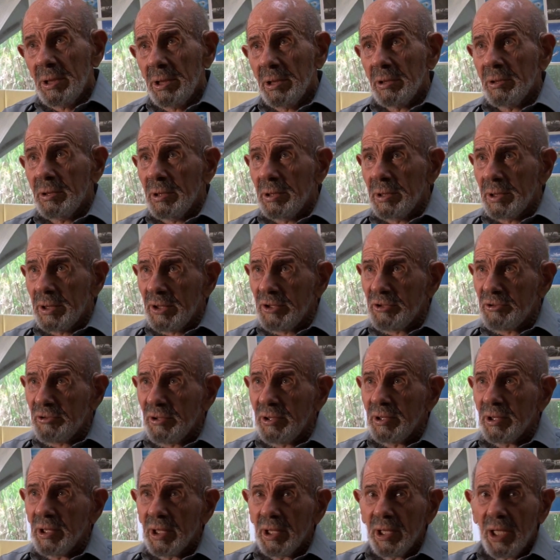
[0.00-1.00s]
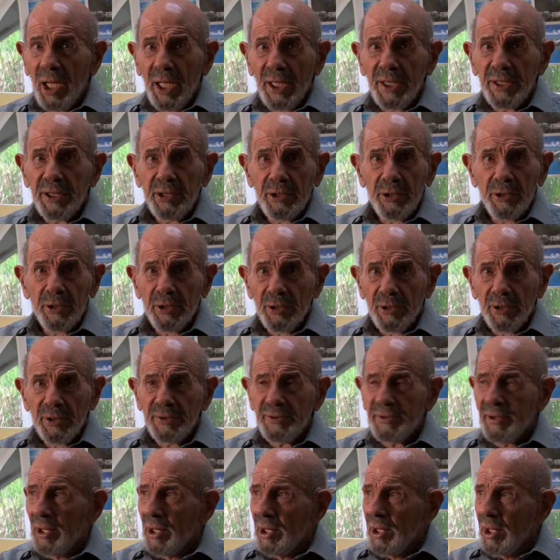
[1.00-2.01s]
You're conditioned to like
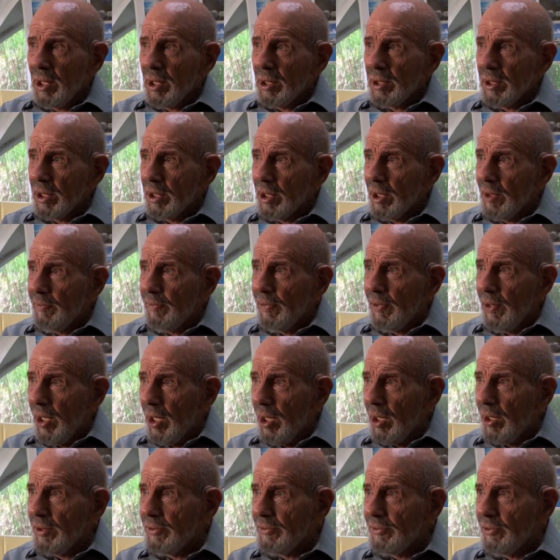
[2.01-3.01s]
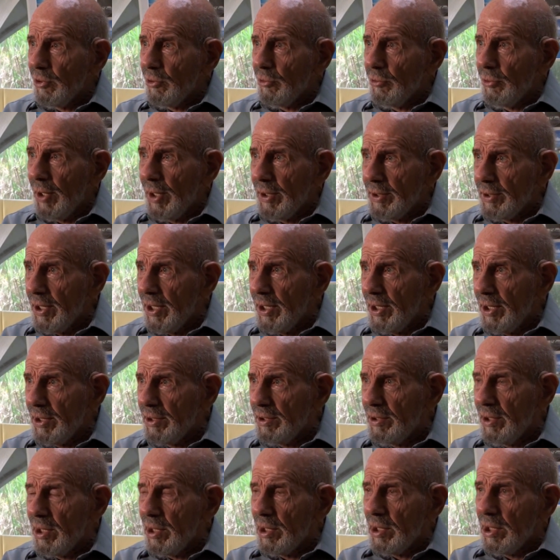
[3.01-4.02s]
girls that are blonde or
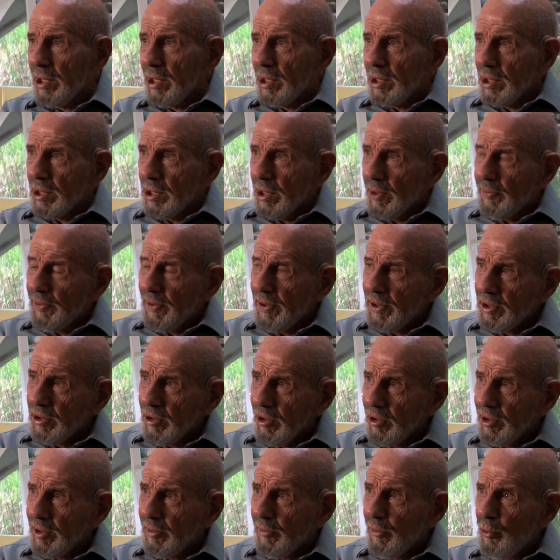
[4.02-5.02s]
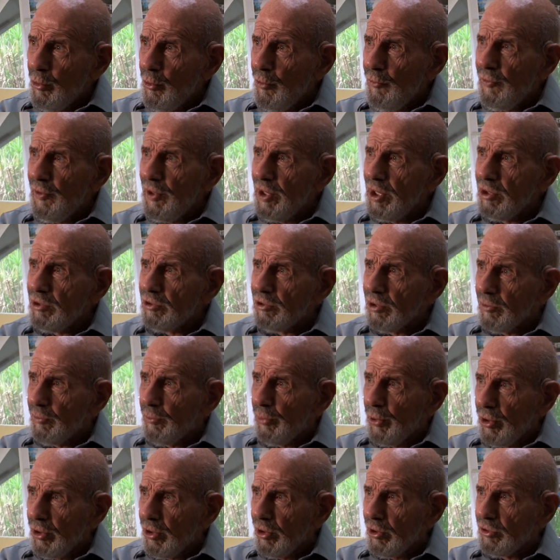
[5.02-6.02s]
redhead, depending on the movies, the
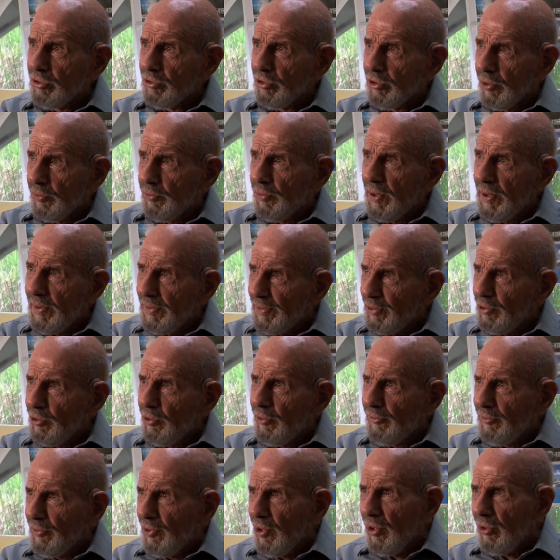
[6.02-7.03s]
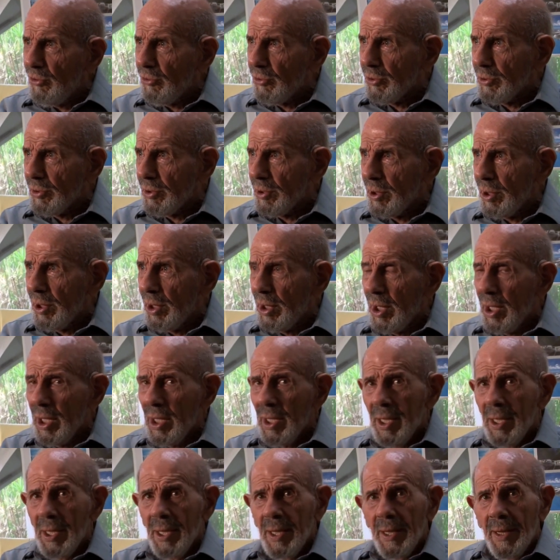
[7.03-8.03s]
books, the people you've known.
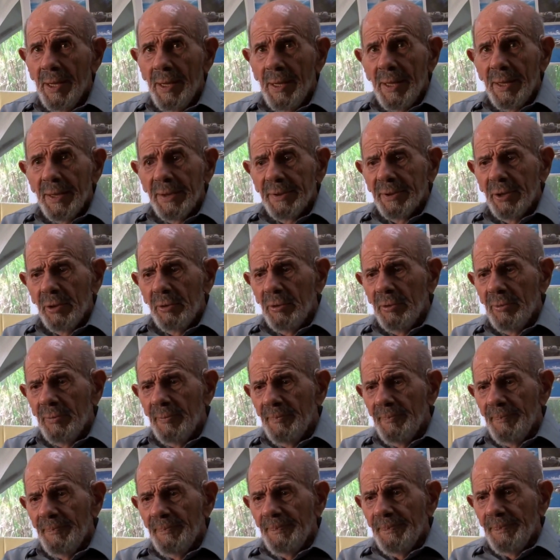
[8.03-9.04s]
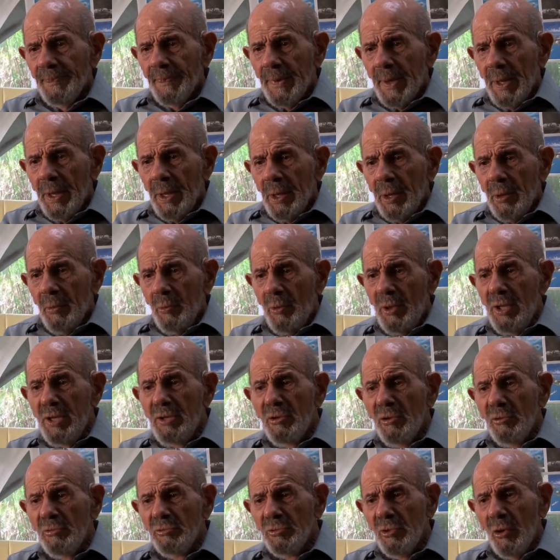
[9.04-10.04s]
So we
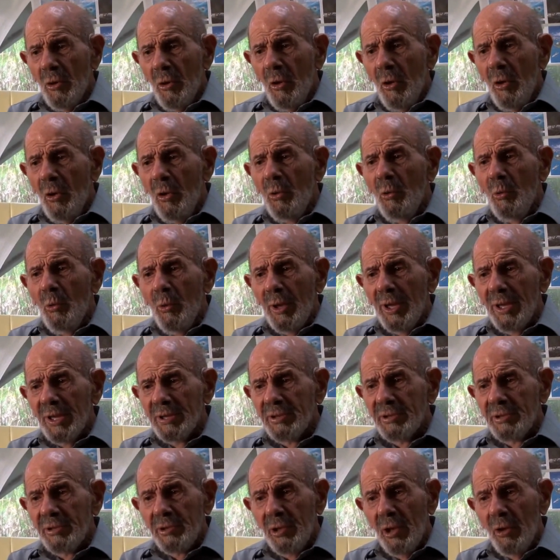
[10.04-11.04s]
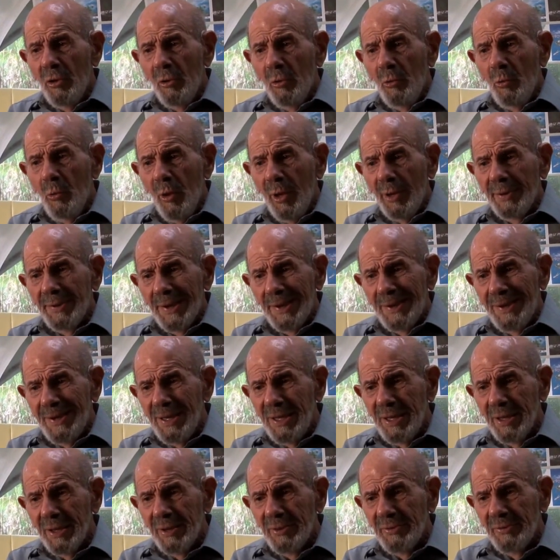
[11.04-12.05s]
don't always know what it
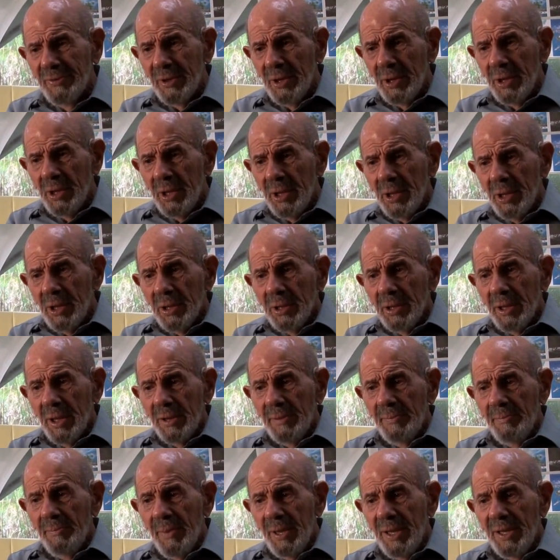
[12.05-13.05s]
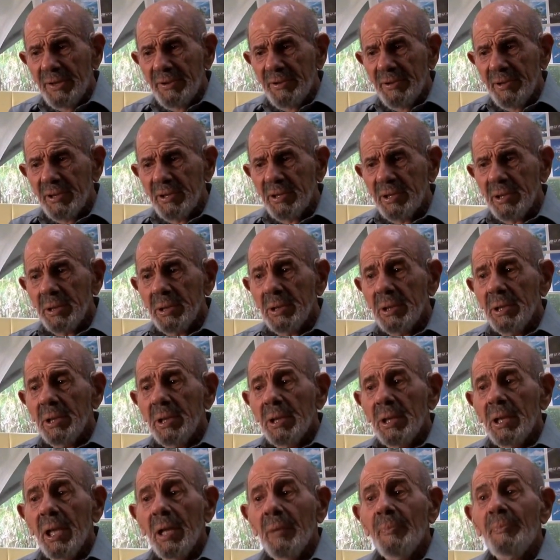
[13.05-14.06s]
is that makes us
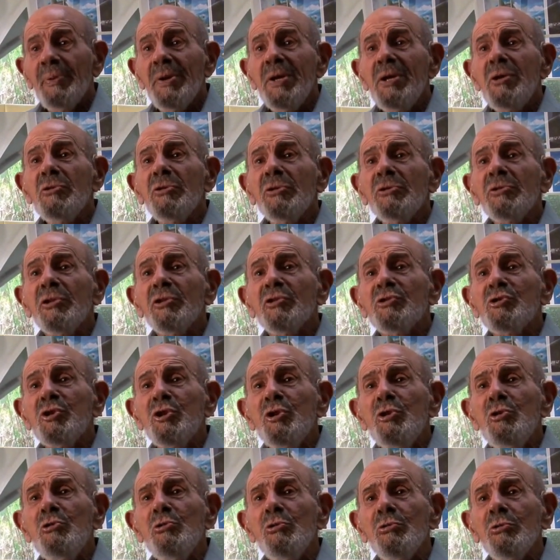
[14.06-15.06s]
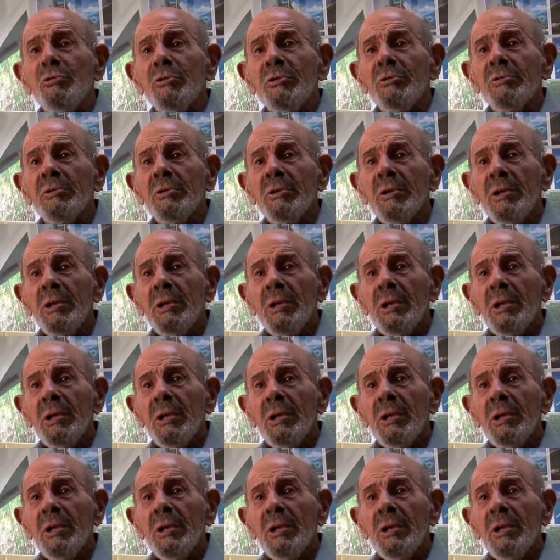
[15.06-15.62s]
appear to choose.